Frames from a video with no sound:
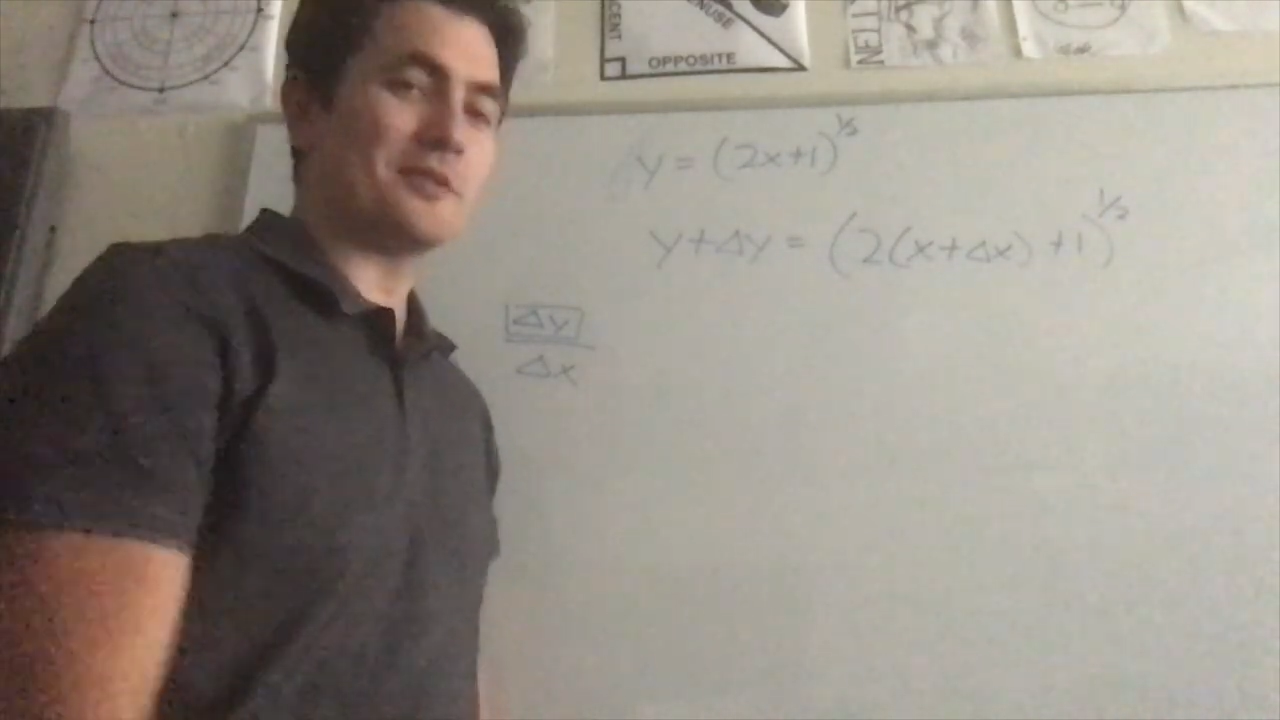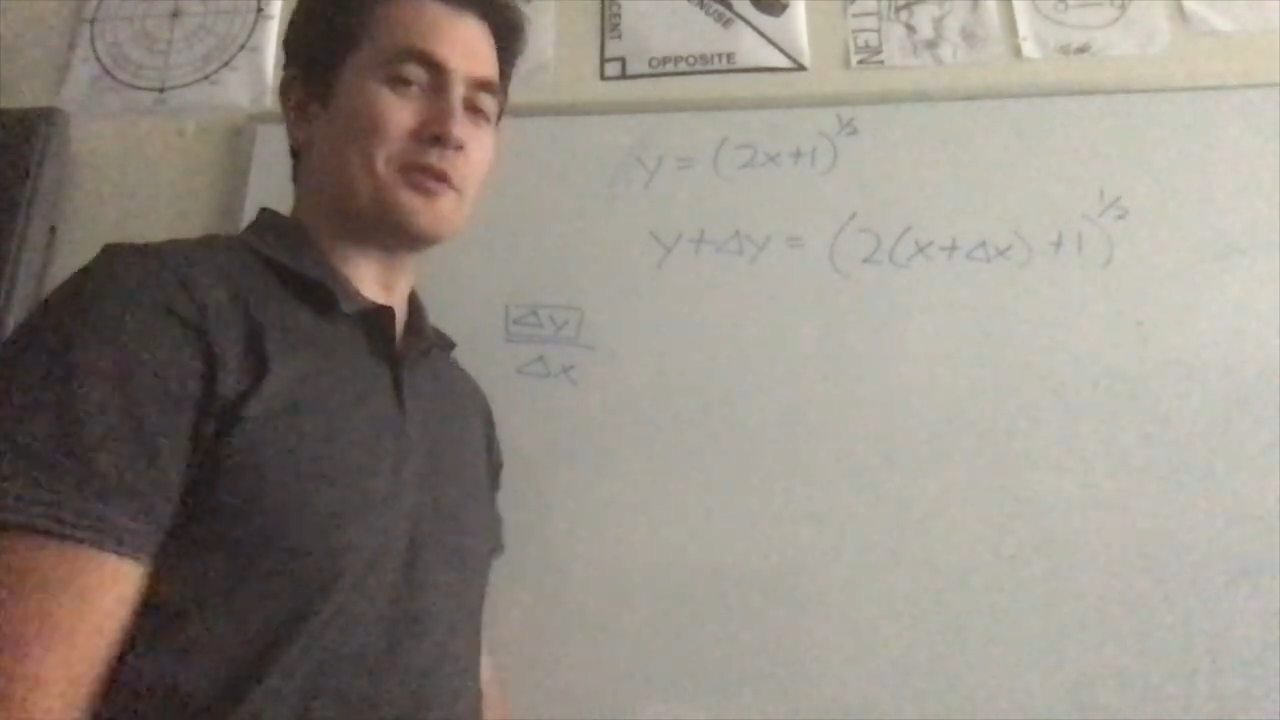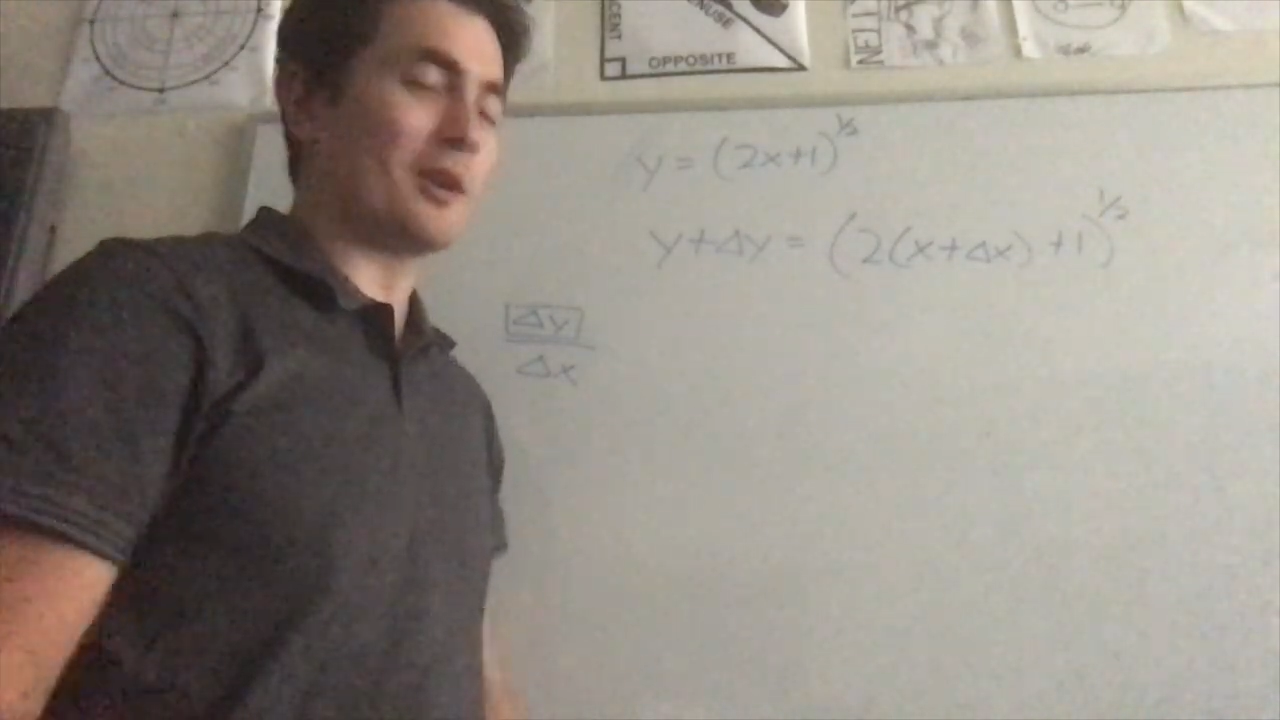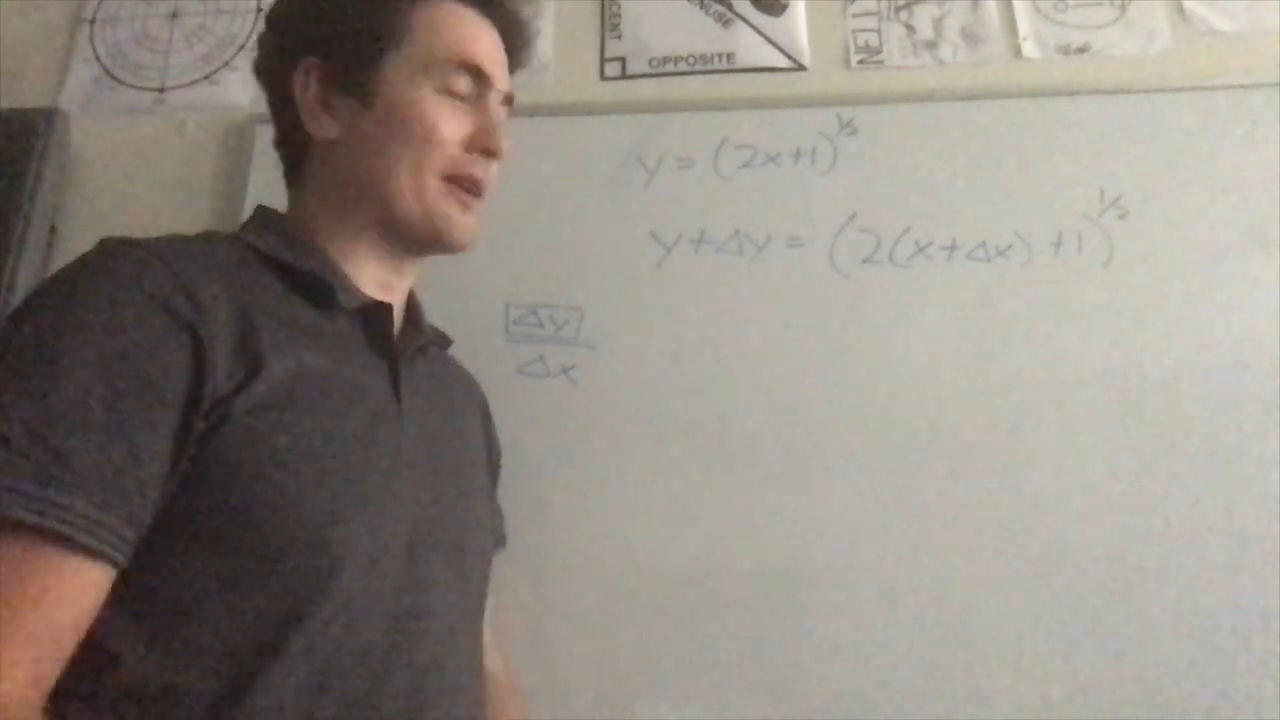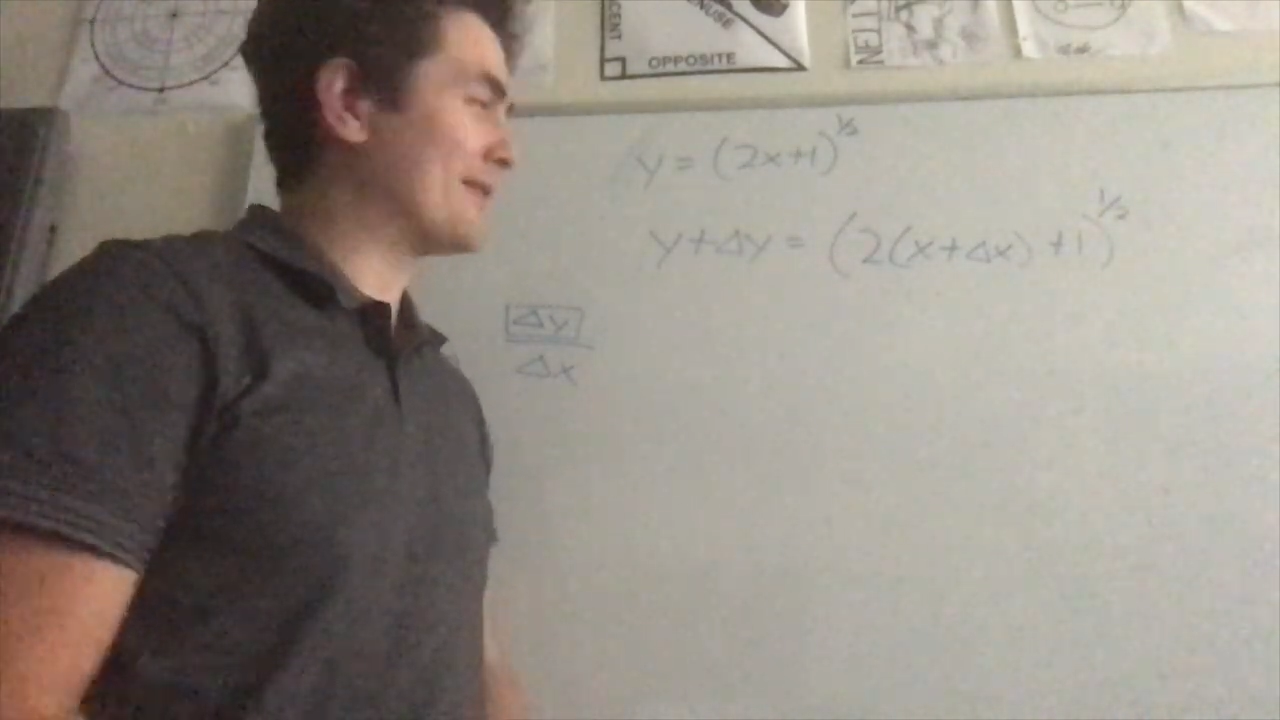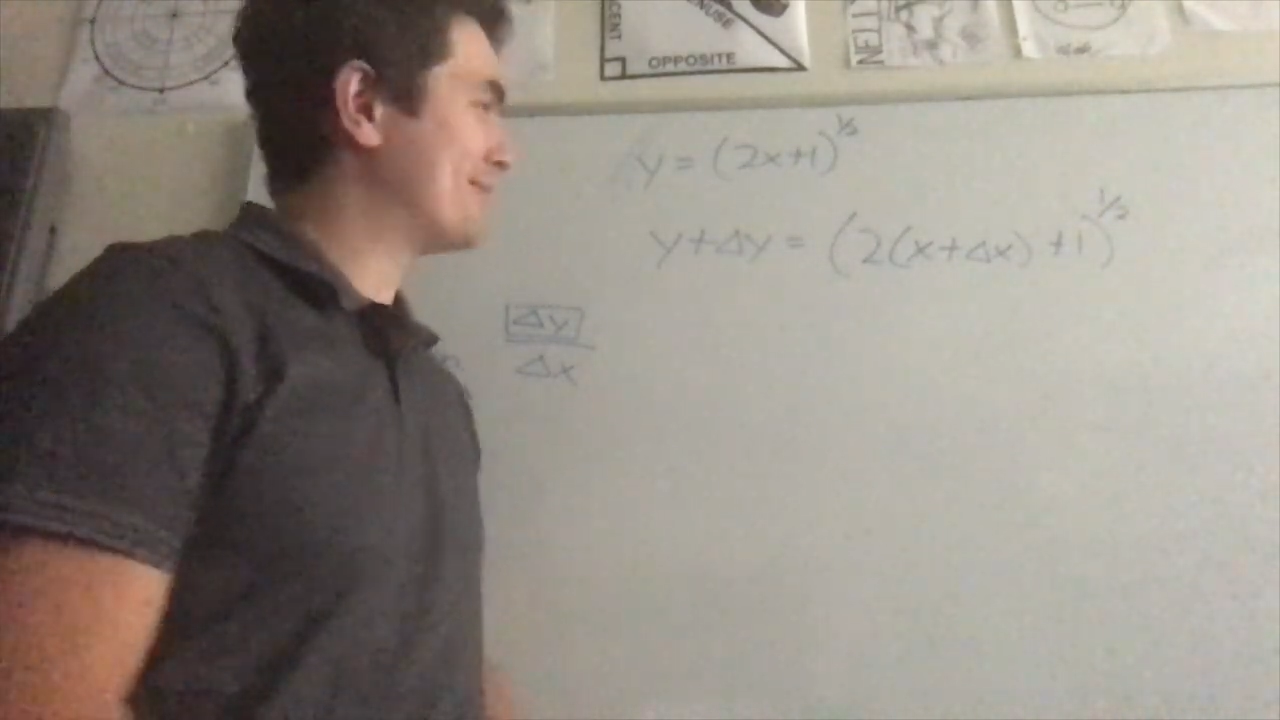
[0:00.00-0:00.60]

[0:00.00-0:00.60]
Sorry.